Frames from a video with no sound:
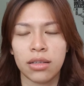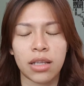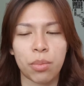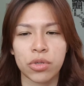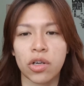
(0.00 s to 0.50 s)

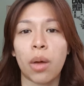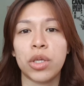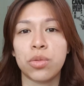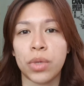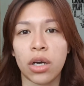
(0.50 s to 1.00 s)
they prescribed
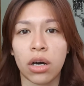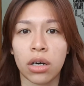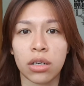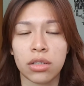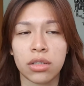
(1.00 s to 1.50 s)
me to be
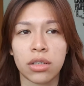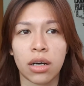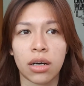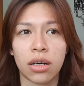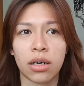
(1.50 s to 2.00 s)
on
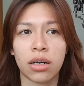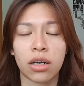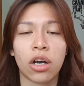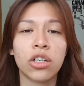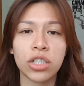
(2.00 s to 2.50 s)

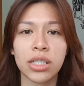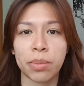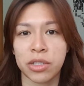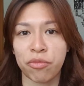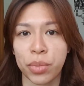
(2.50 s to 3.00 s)

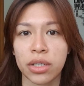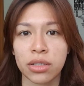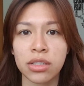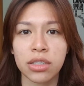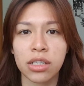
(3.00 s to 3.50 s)
contraceptive
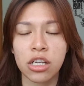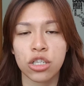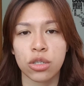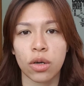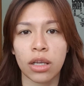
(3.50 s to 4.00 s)
pills.
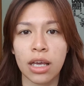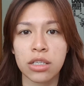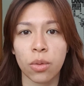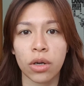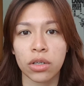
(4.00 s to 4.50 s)
So in
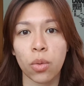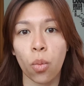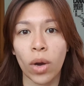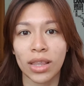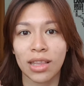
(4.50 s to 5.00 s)
case you're
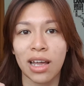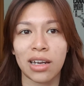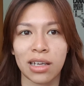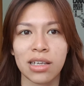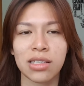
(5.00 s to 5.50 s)
wondering what
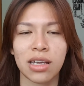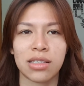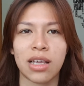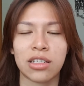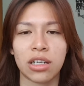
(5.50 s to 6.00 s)
that is,
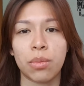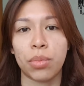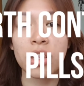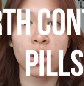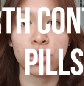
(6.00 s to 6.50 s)
it's actually
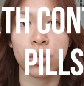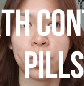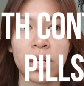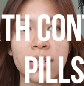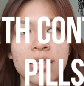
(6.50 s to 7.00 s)
birth control
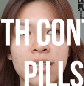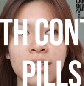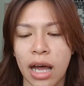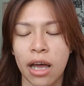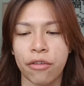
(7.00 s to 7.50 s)
pills.
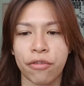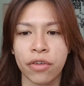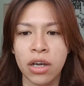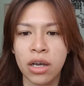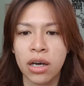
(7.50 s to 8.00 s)
I've
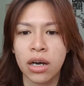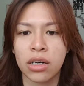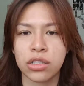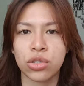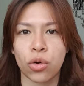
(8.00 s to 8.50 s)

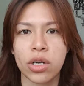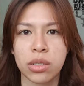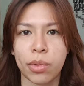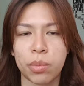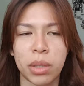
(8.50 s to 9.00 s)
heard stories
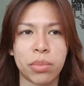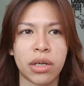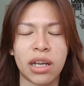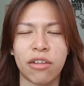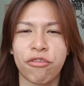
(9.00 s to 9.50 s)
about people
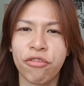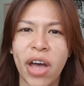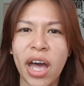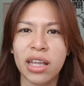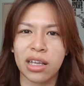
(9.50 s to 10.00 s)
getting
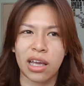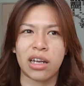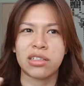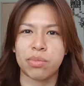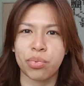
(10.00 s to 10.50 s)
fat,
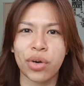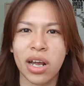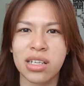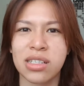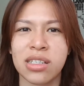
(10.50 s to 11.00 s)
getting
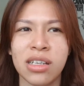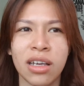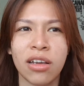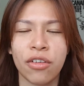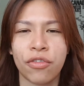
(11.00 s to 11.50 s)
depressed
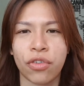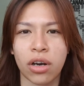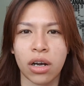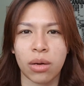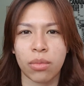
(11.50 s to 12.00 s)

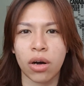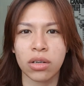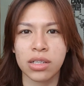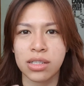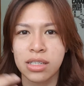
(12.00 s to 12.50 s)
from
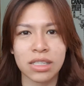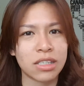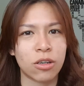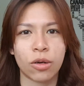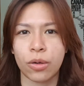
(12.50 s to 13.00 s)
all this,
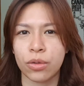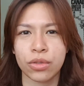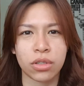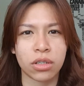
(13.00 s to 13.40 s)
you know,